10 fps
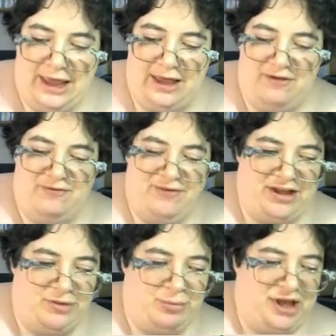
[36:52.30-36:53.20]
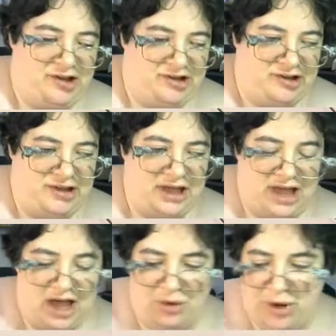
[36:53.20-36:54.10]
Thicker pieces can
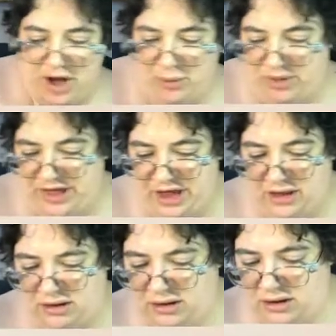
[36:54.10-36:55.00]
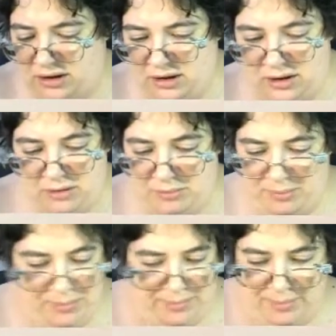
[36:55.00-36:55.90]
get away with it,
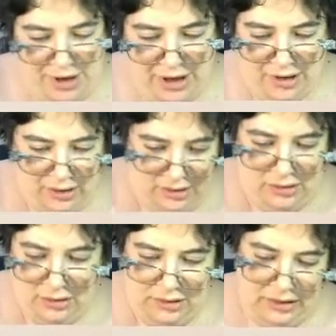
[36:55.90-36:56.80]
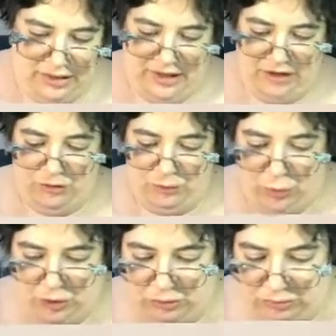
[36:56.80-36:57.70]
but this
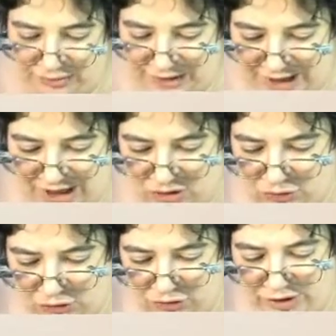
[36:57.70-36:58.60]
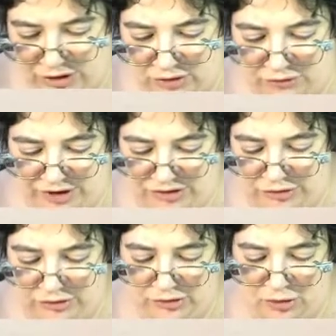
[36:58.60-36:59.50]
would, you're in the
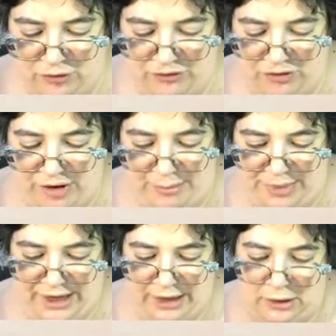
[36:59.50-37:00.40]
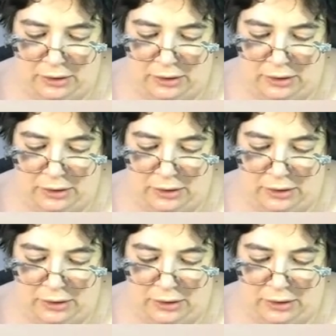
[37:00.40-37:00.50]
risks of crumbling.